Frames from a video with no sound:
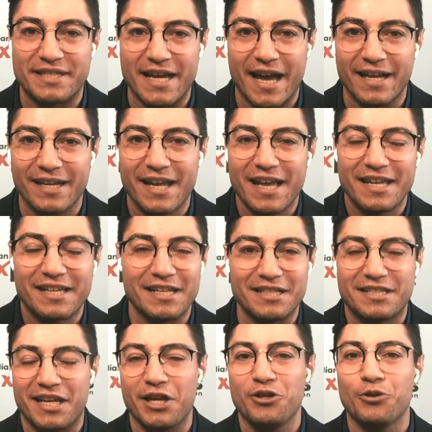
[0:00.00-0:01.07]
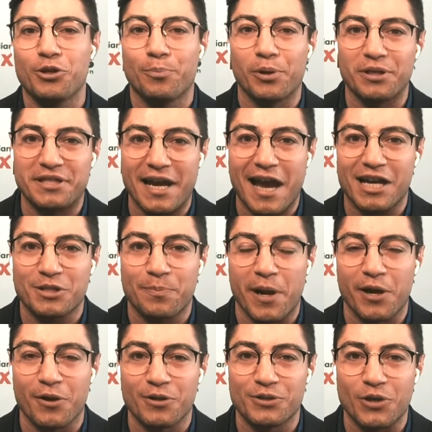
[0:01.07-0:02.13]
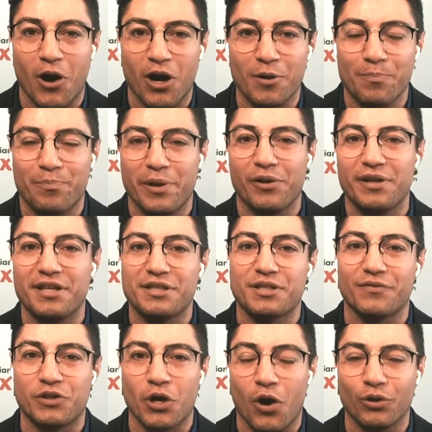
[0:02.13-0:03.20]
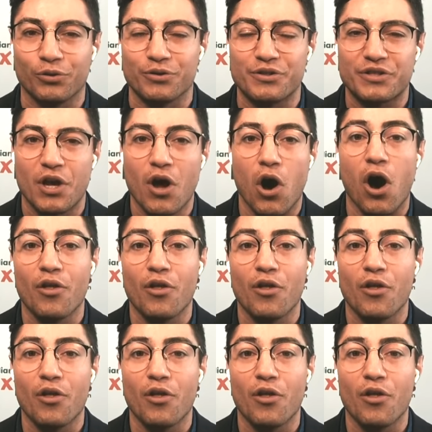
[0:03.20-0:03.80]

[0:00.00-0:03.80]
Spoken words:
in debt, continue to put taxpayers on billions of dollars